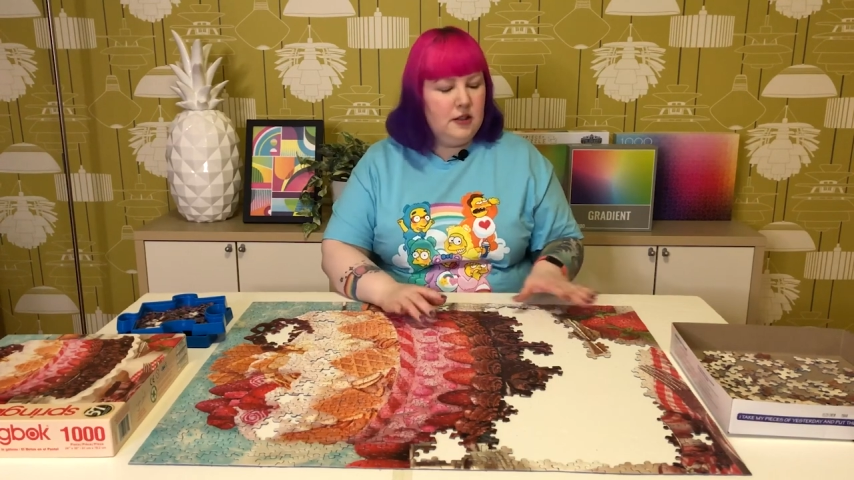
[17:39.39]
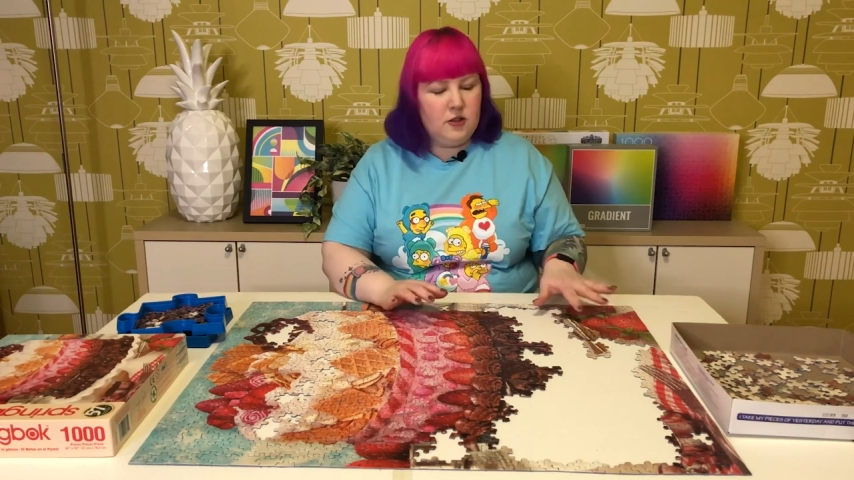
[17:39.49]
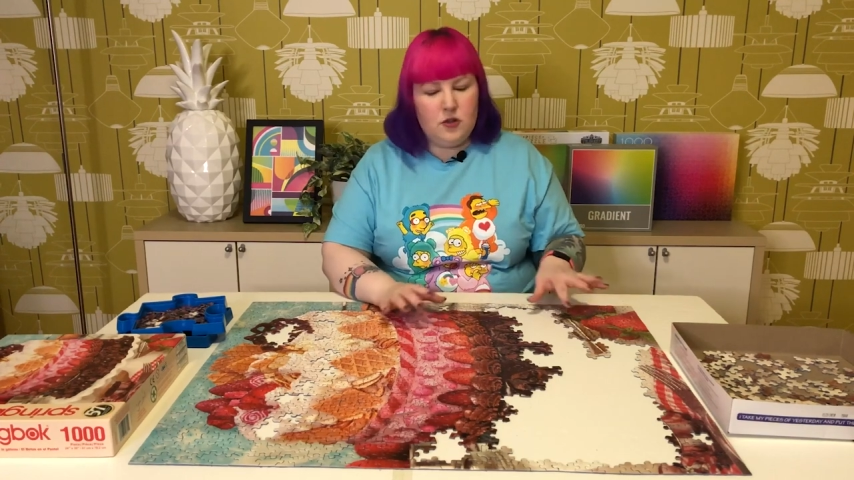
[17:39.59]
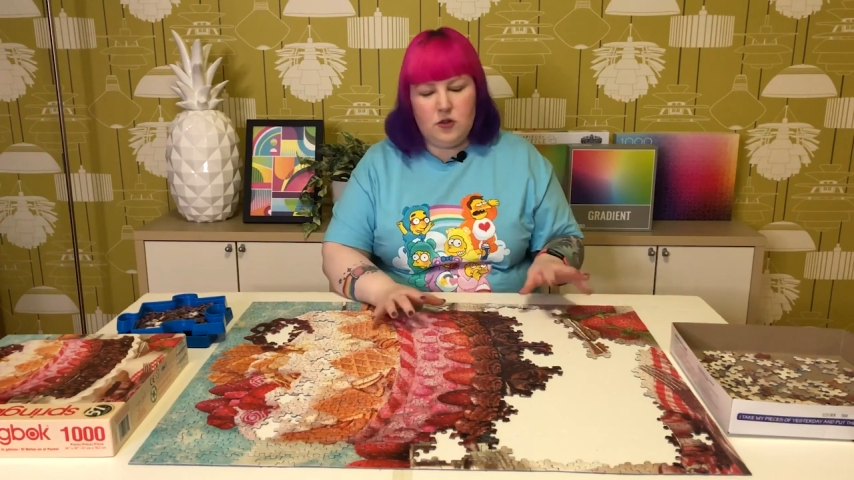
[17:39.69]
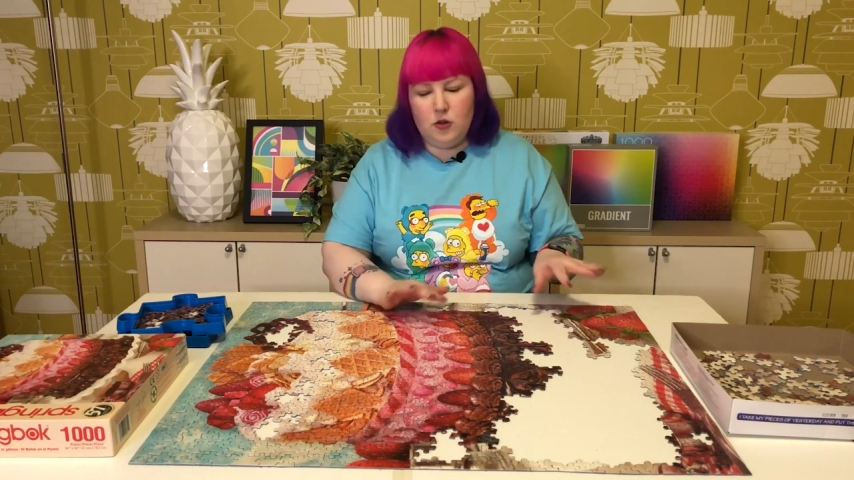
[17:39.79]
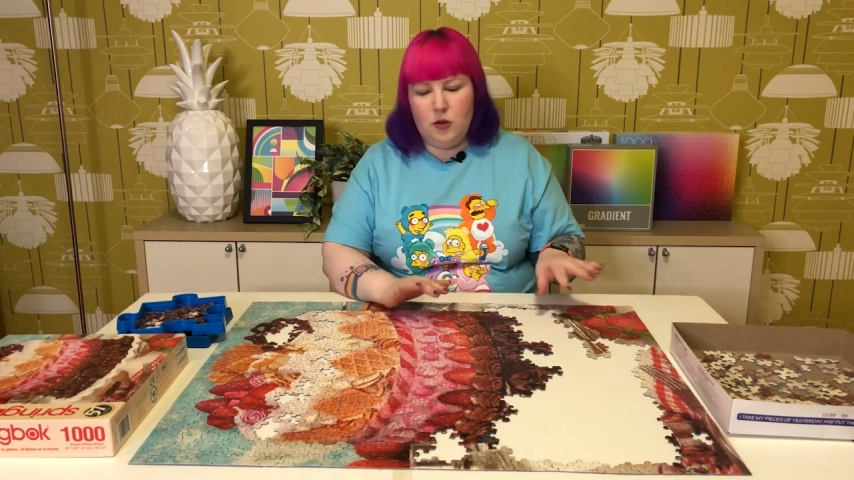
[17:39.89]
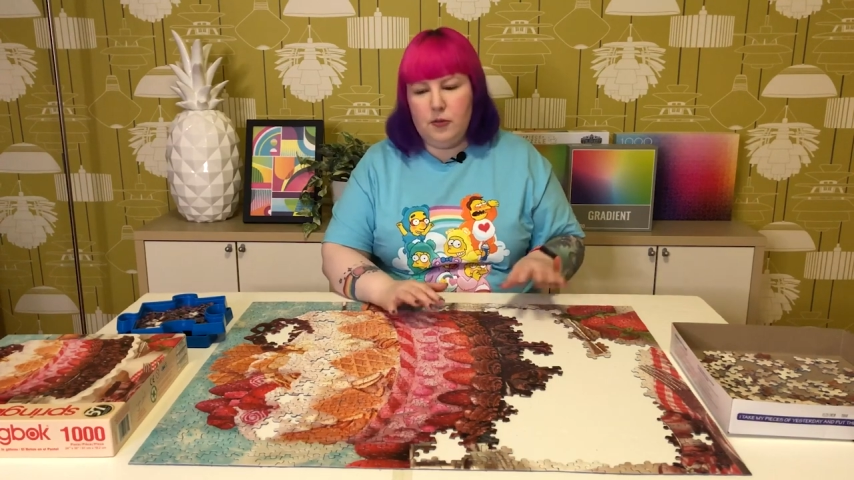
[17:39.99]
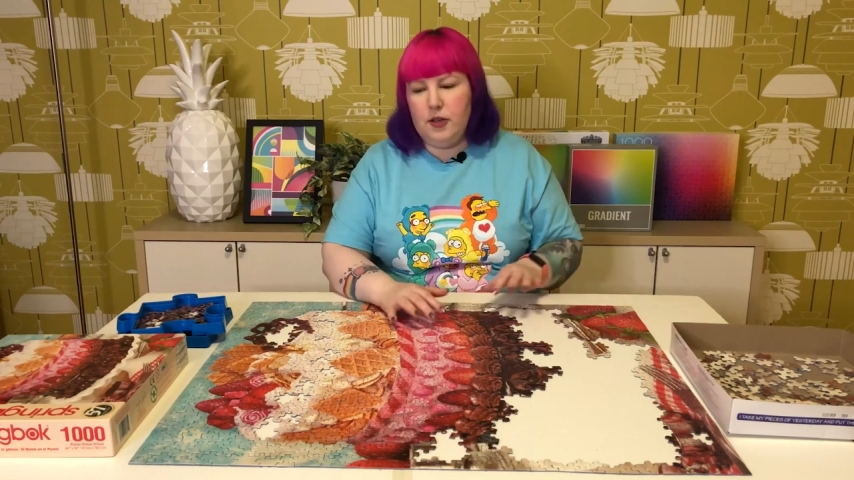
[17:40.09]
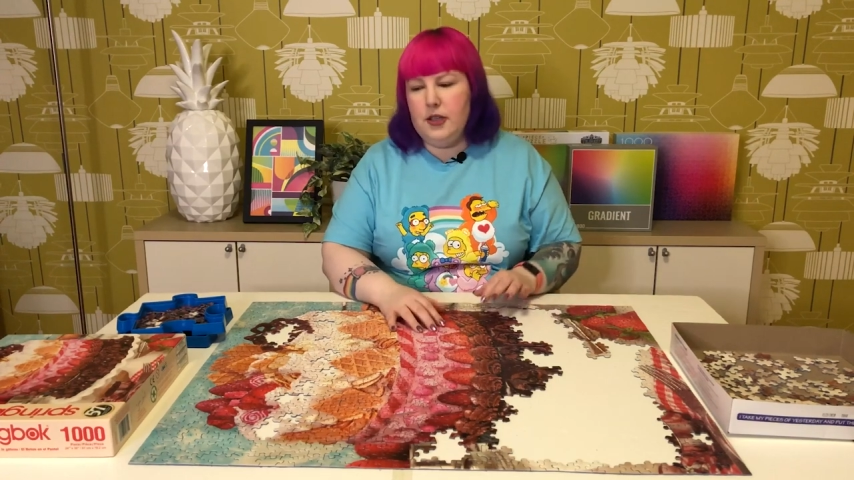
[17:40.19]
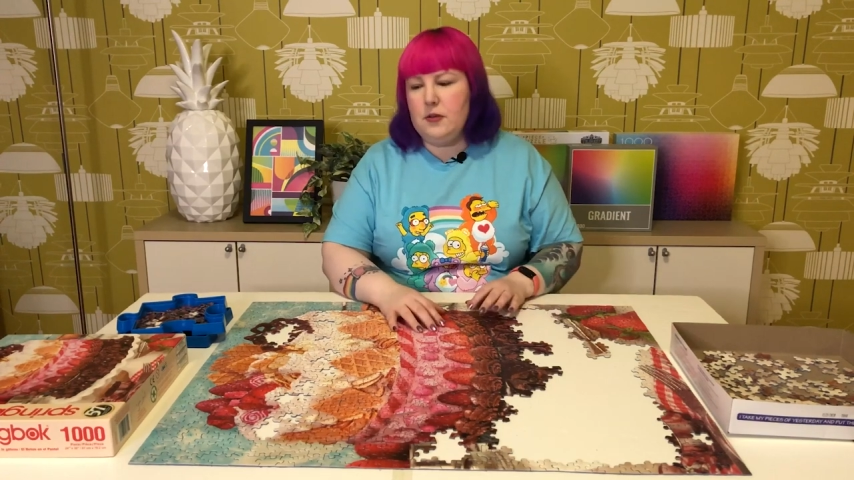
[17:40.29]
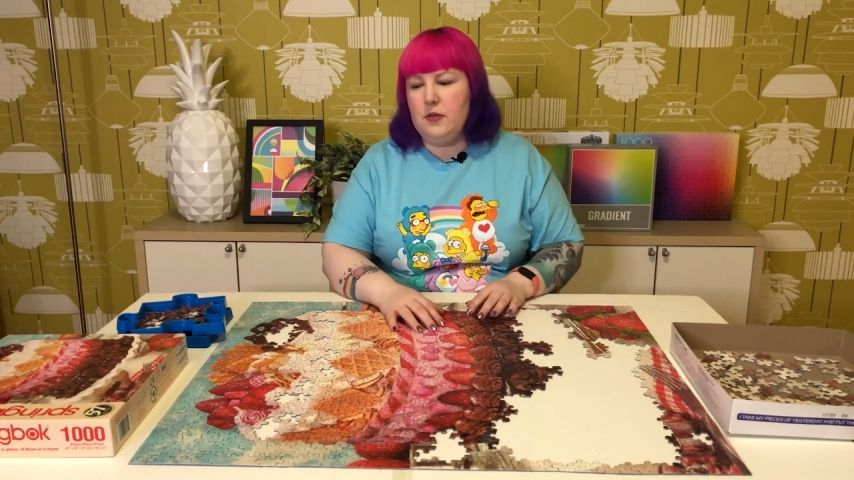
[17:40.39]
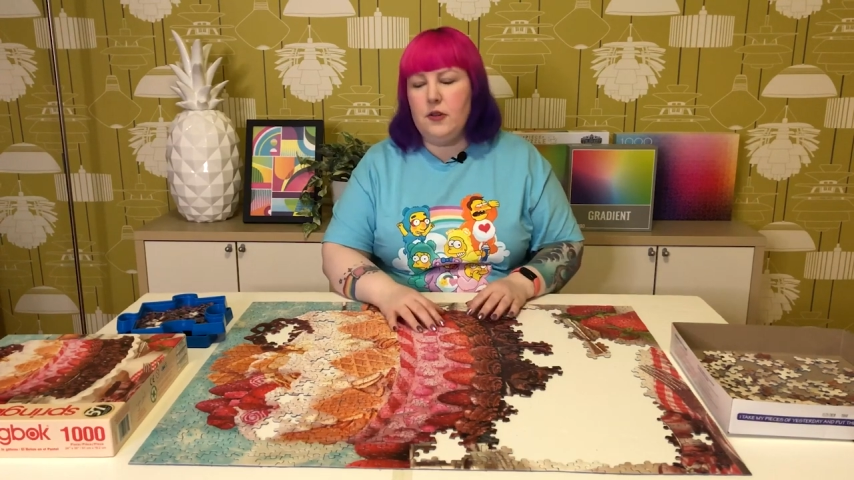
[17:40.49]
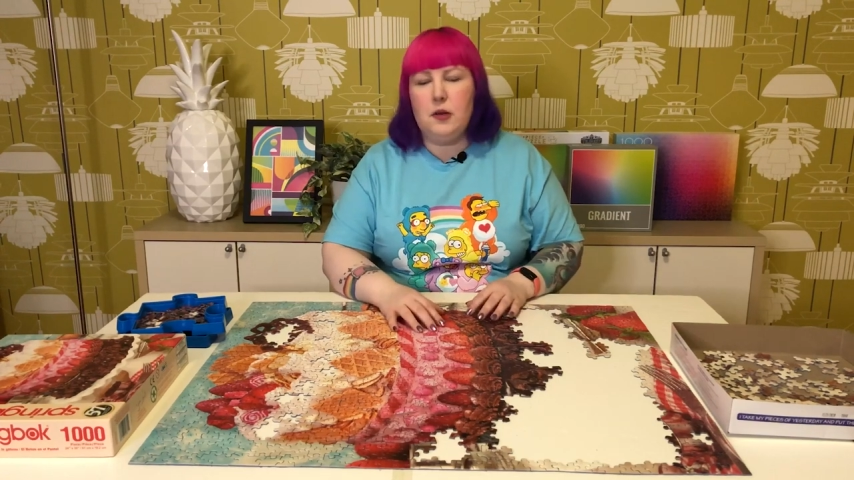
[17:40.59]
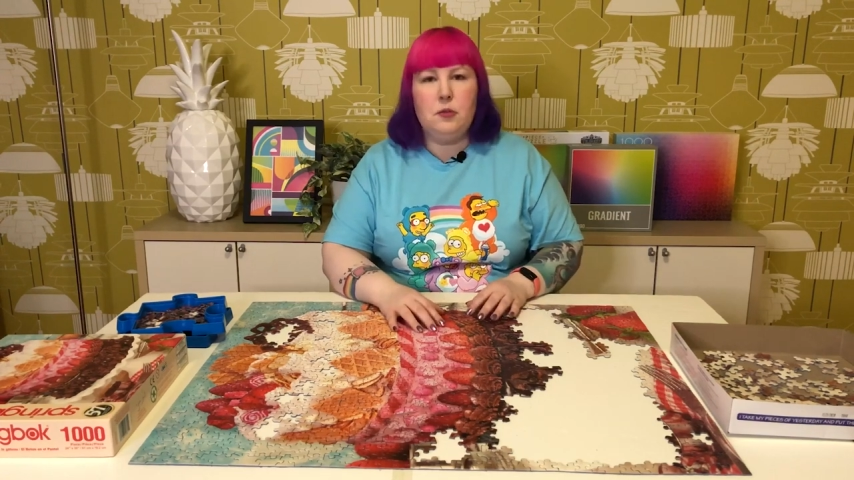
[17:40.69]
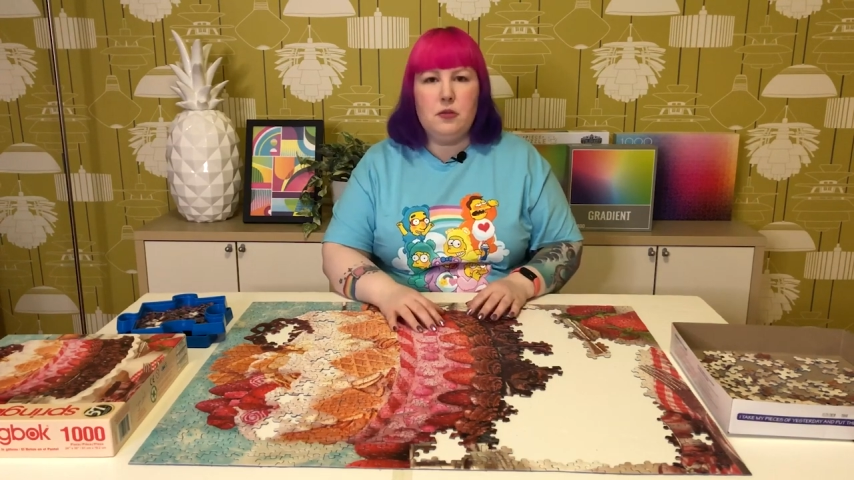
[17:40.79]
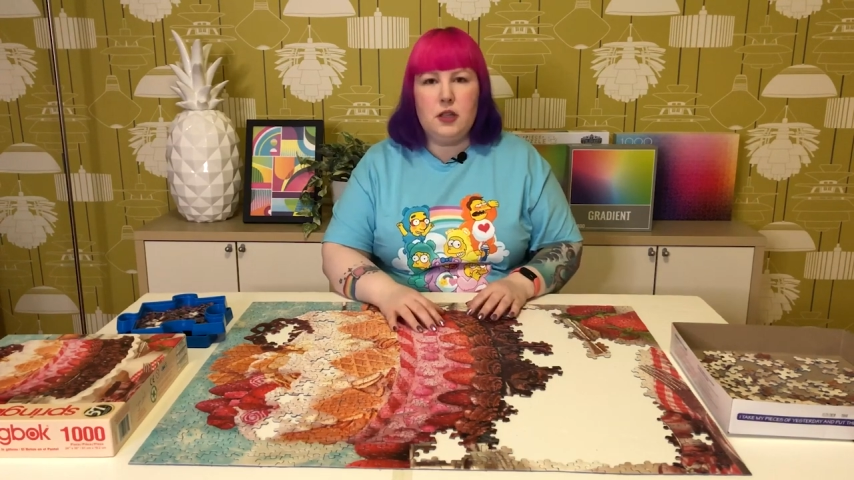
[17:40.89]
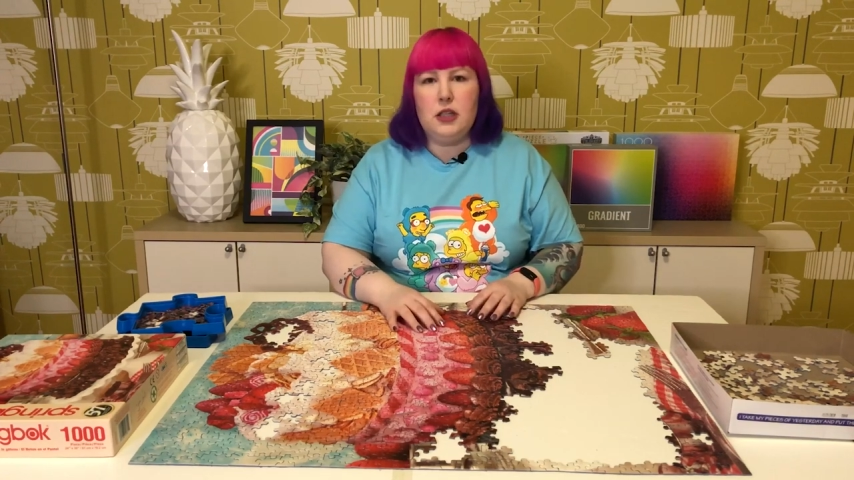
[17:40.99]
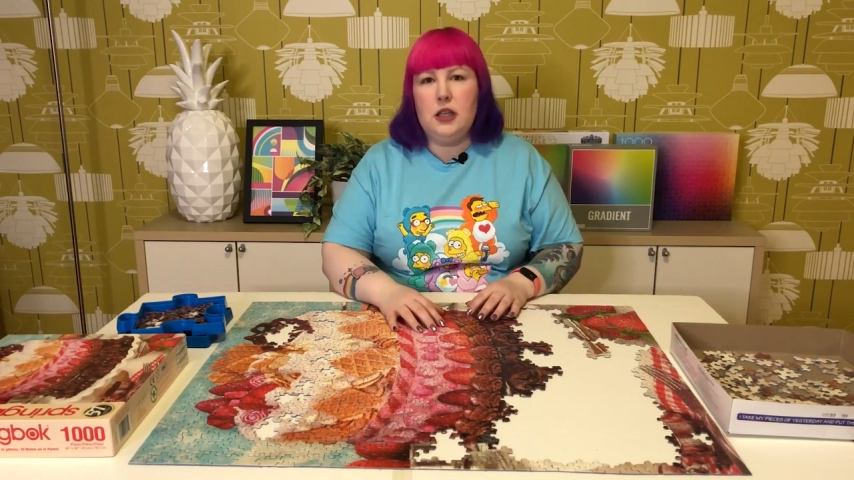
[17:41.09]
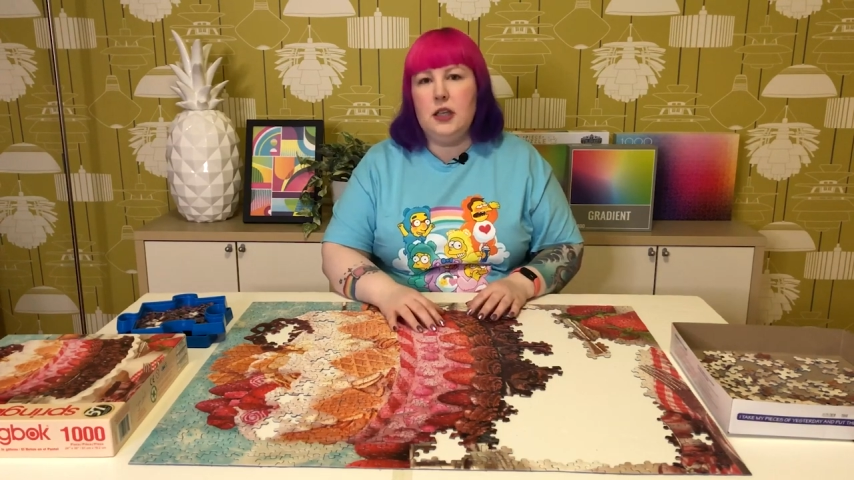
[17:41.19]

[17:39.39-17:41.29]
the strawberries were very pretty,